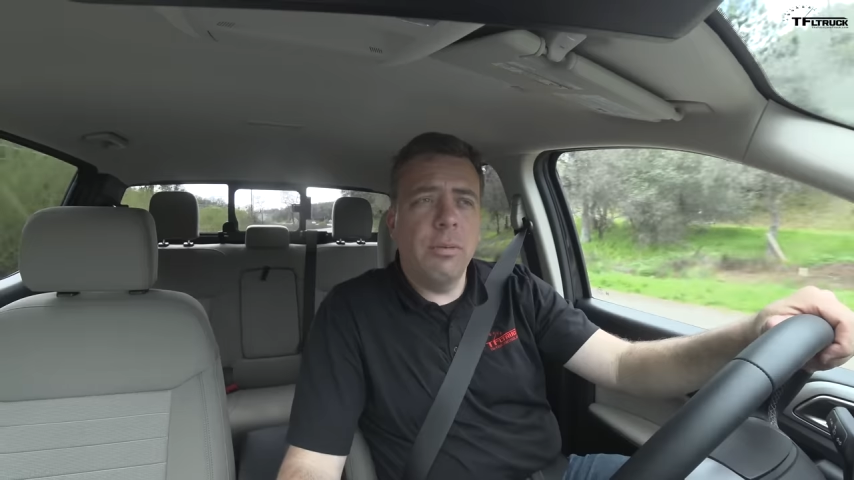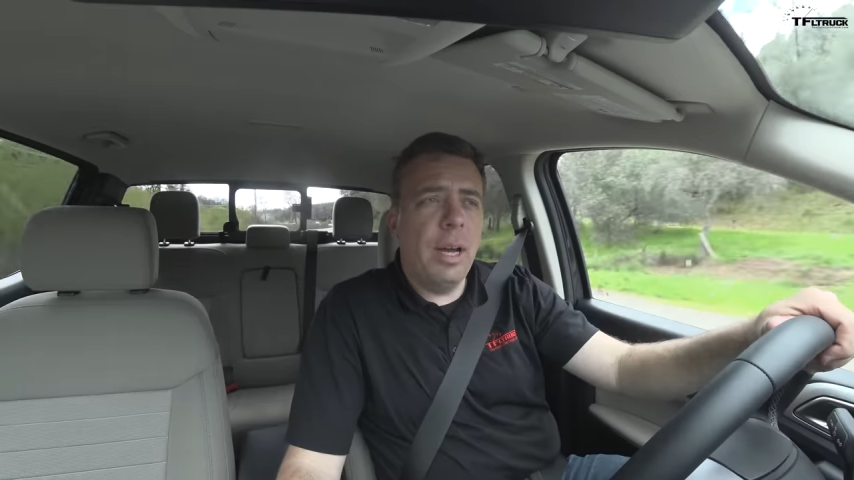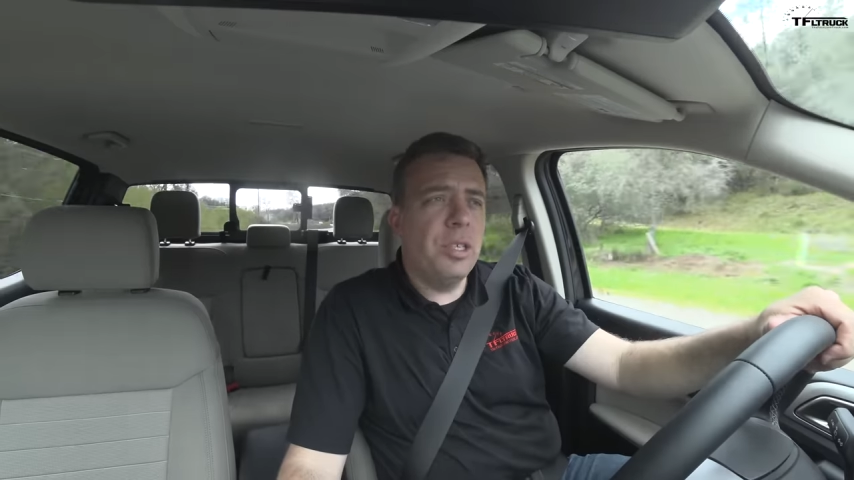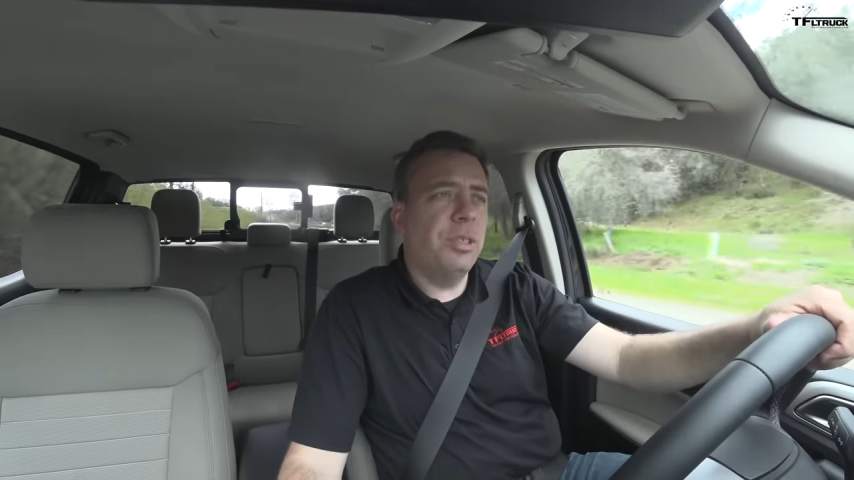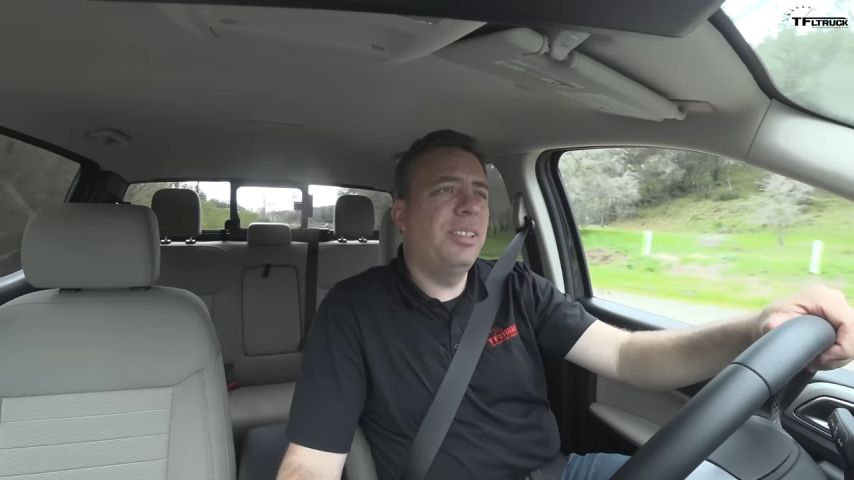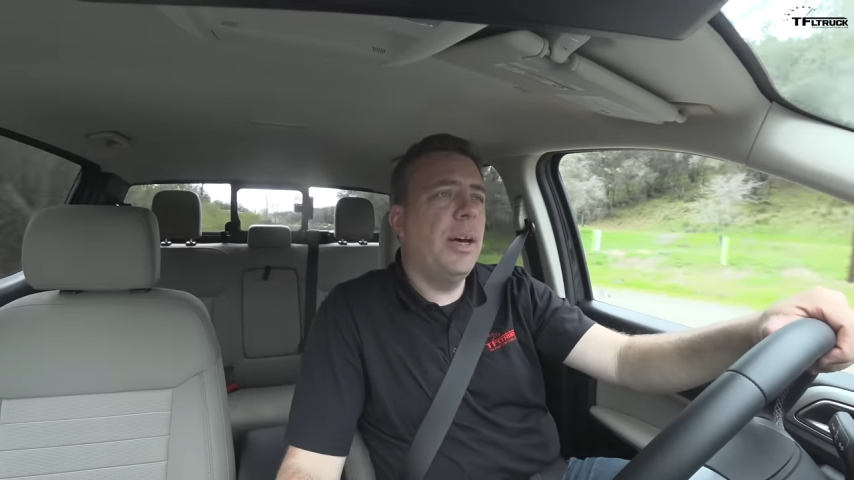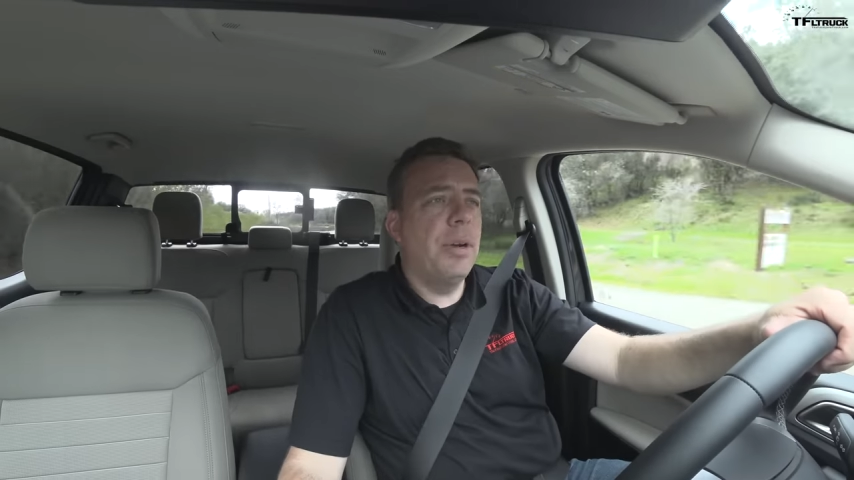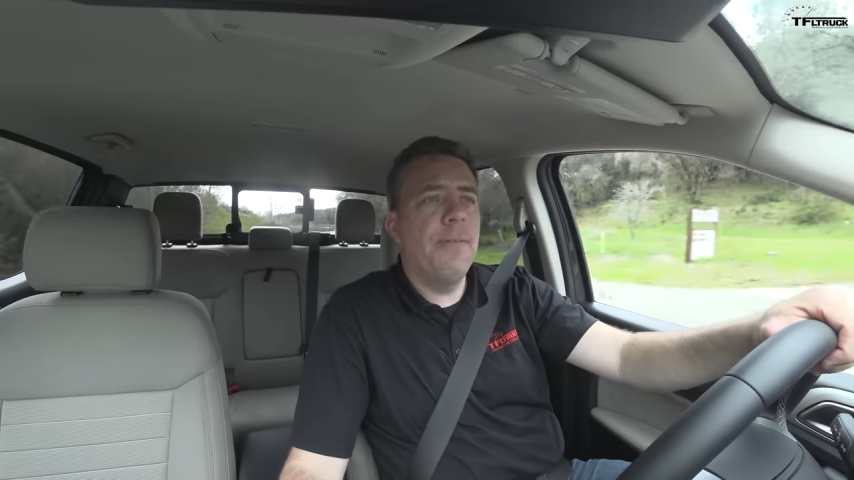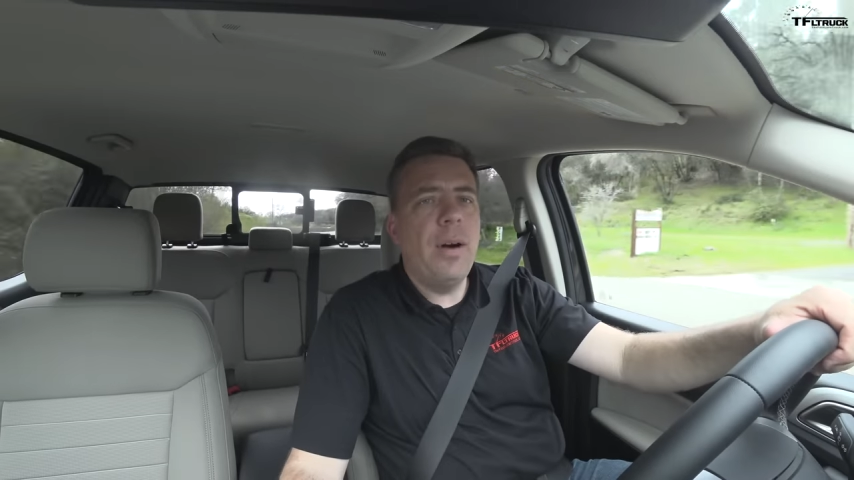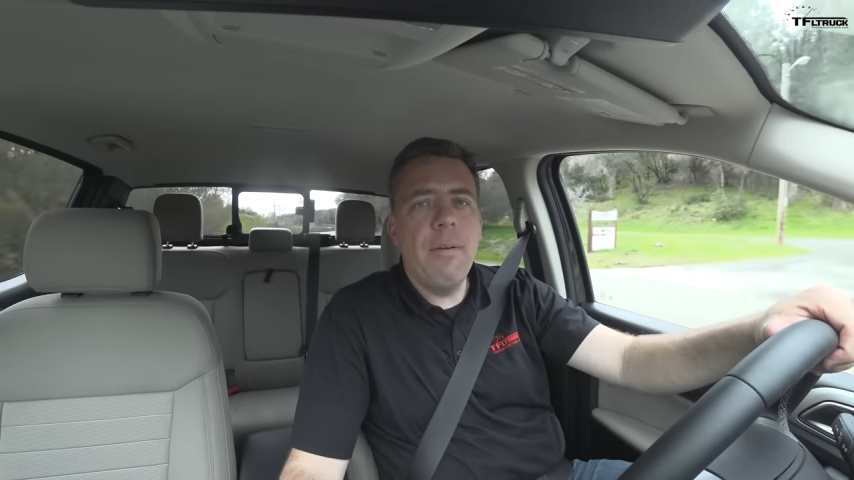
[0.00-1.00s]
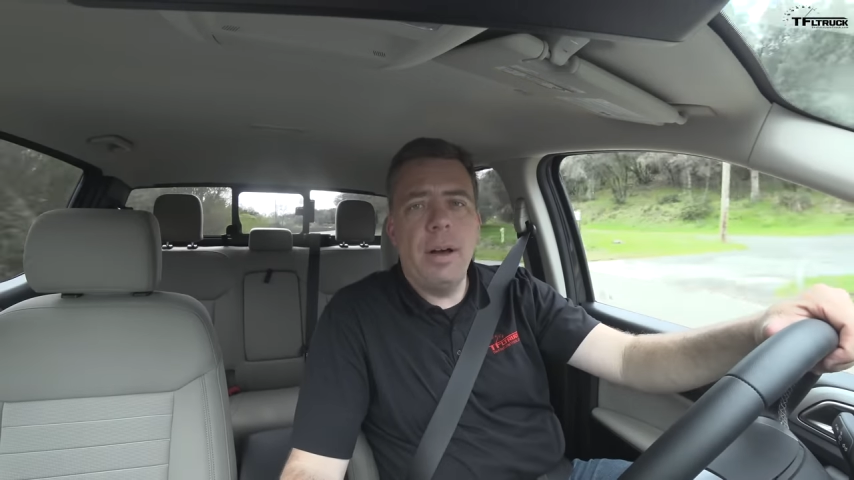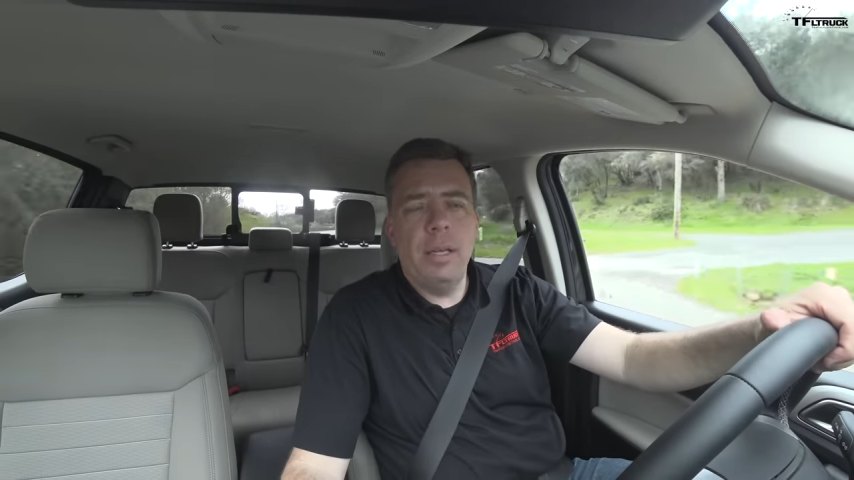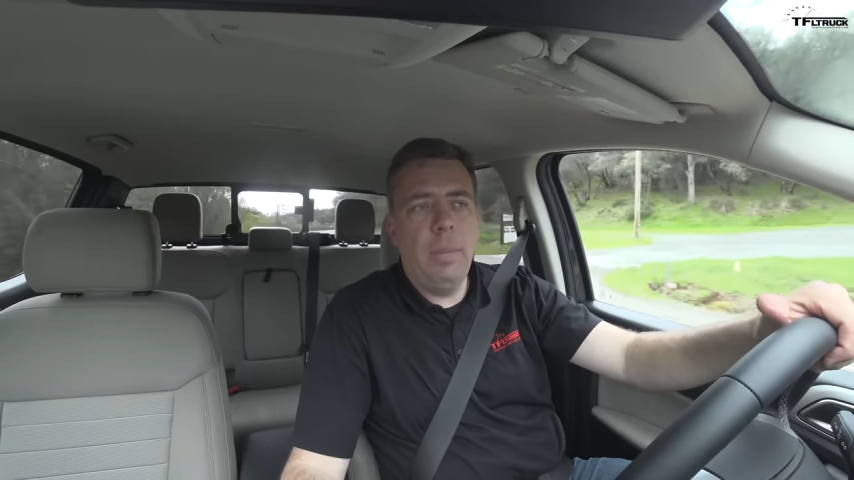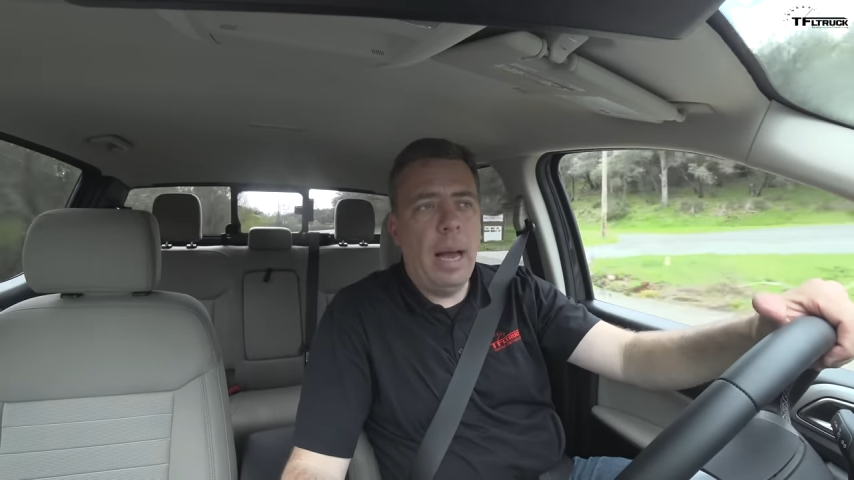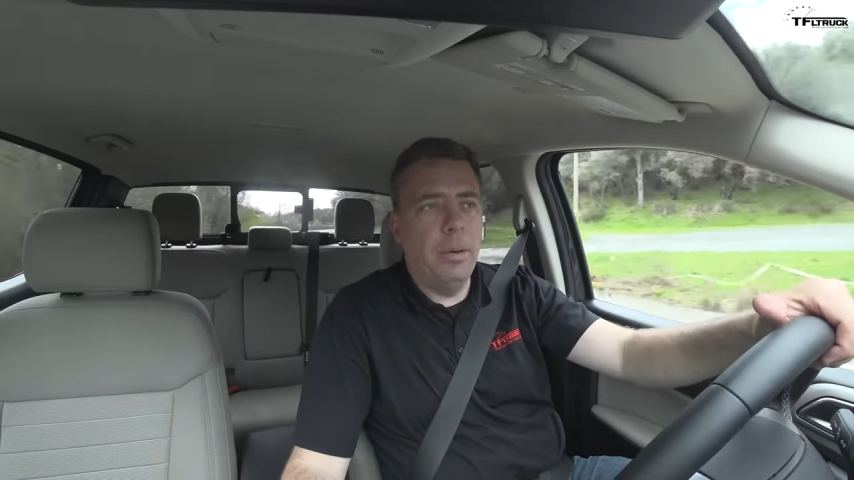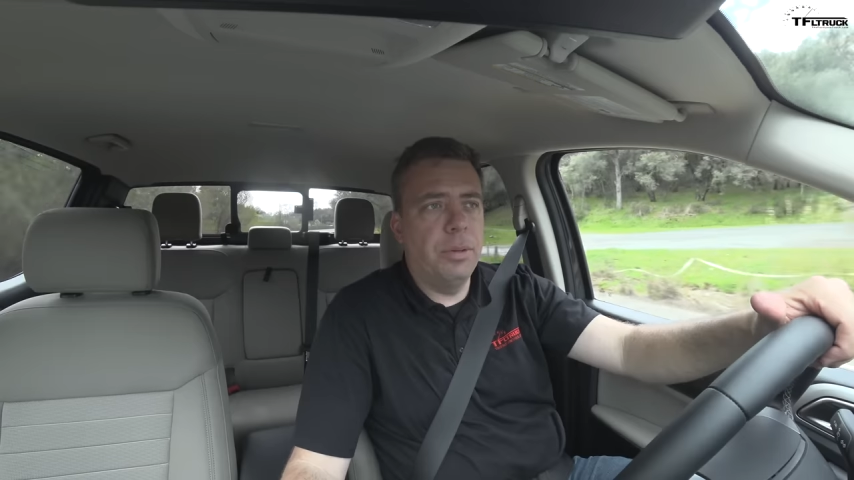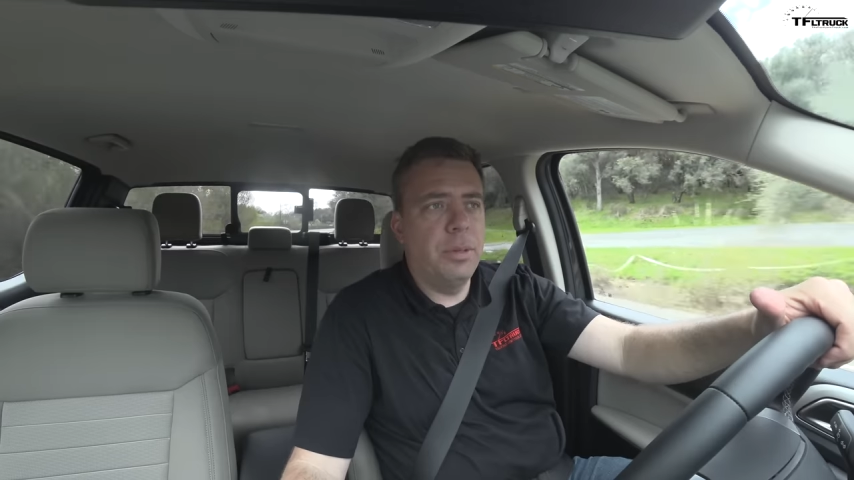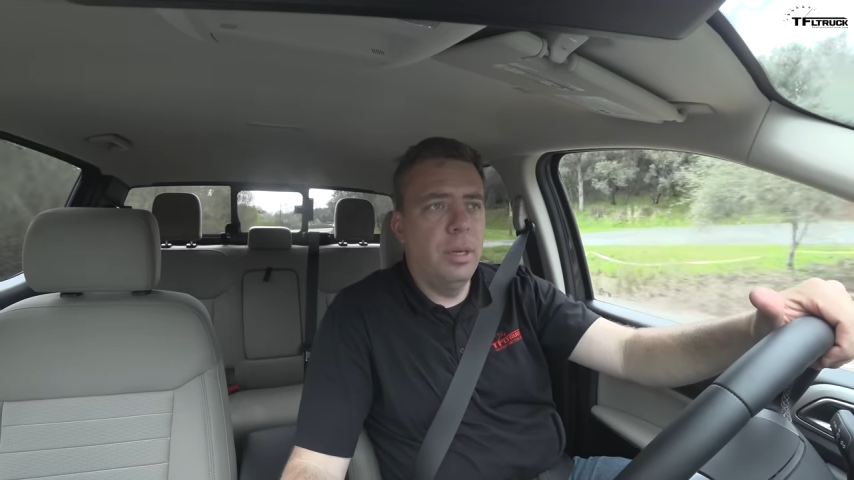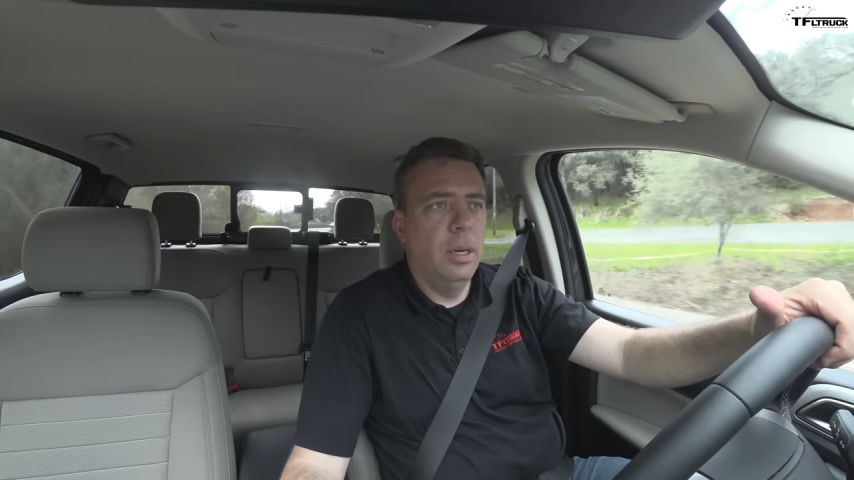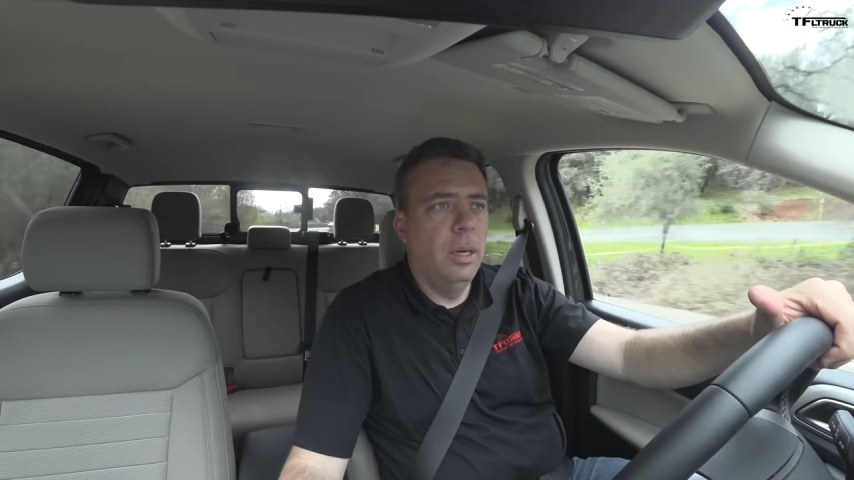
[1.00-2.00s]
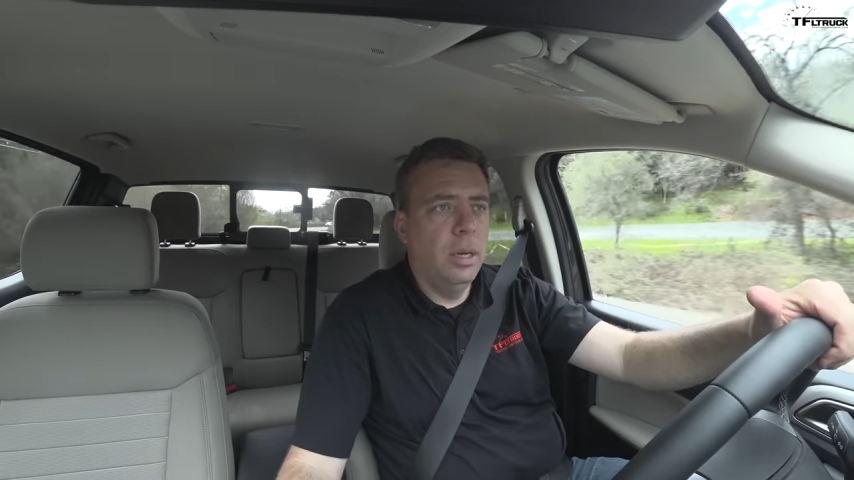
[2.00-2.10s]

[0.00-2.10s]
on the Ranger is seventy-five hundred pounds.